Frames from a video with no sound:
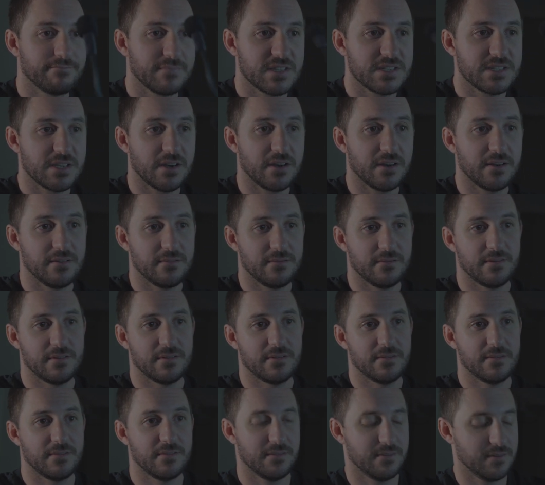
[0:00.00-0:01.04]
So
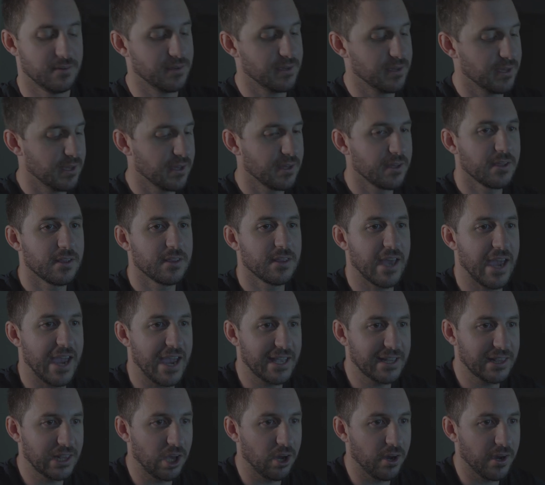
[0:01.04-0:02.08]
the
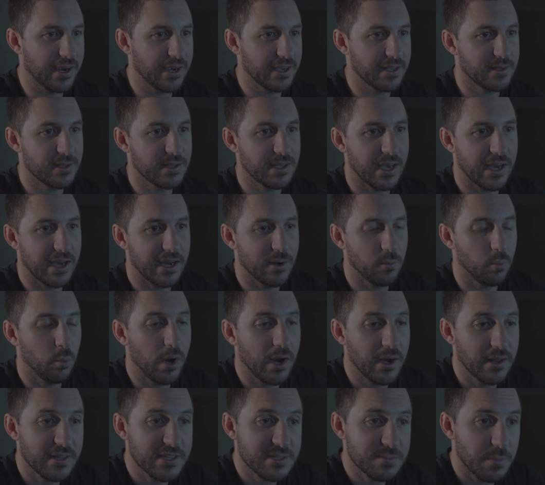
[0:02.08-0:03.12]
Antlion
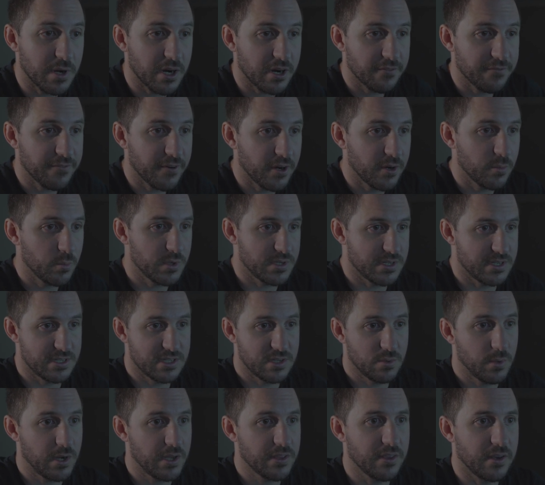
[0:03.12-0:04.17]
wireless microphone, which
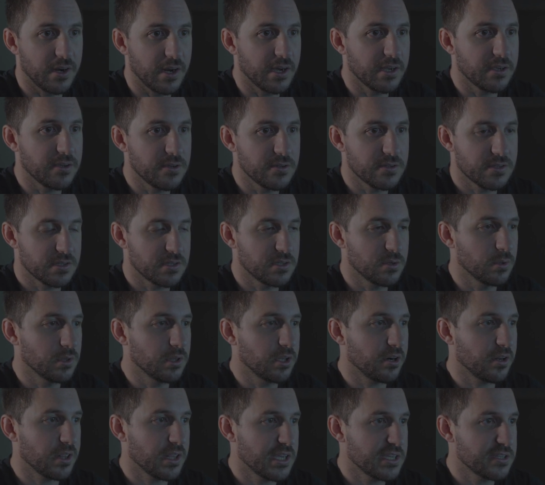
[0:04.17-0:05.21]
is the one that I use to do a
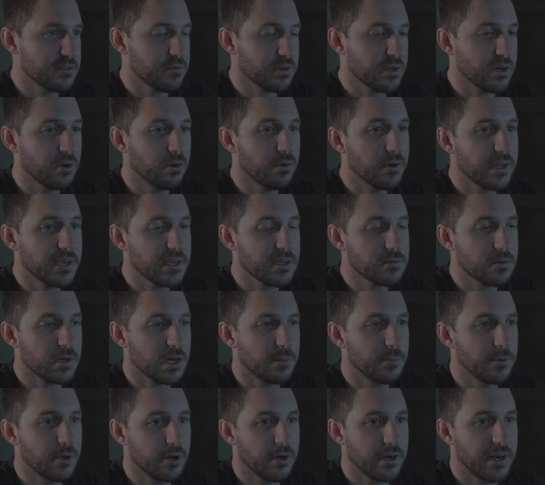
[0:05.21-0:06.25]
lot of these recordings
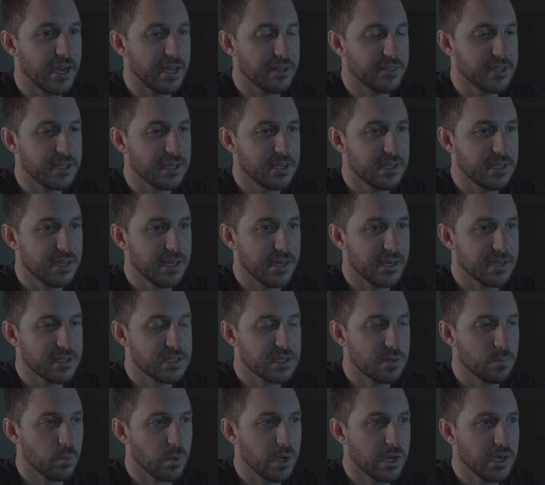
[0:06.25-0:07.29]
when I'm not at the
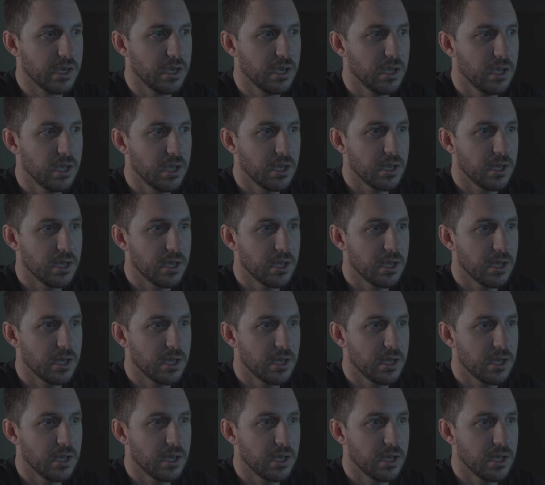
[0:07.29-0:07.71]
sim rig.